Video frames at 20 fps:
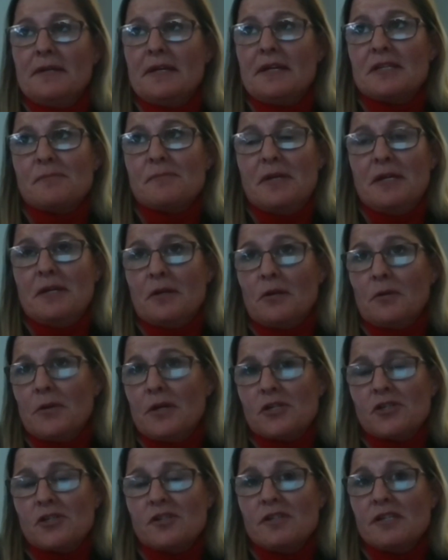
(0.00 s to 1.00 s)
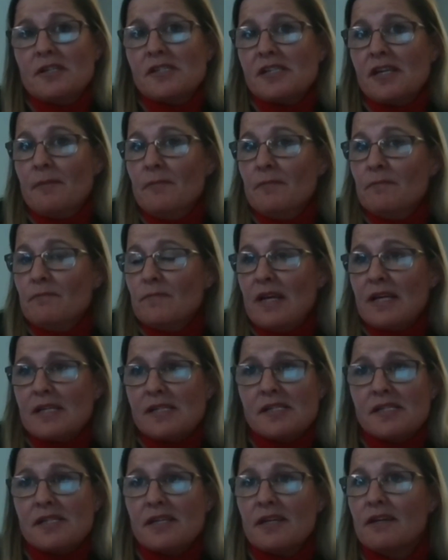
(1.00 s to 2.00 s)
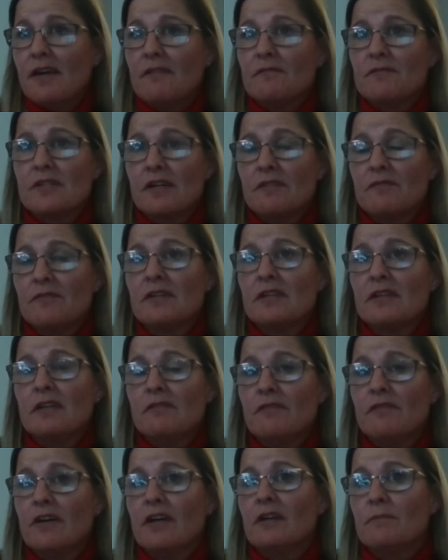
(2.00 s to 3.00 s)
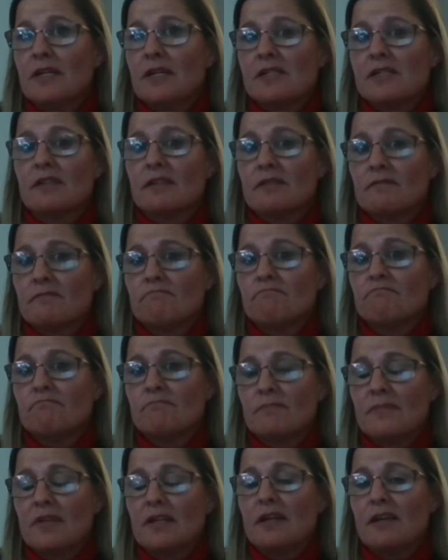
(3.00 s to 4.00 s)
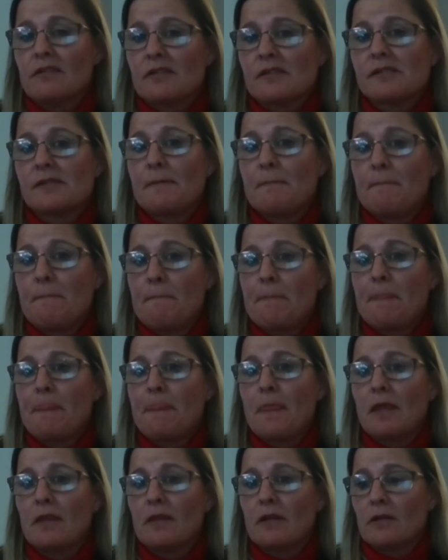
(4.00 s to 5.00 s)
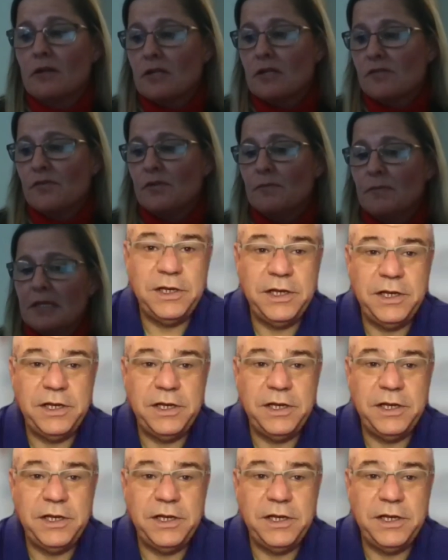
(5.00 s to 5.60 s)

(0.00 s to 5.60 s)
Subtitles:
been a question, and some, as I said, have definitely fared better than others in the last few months.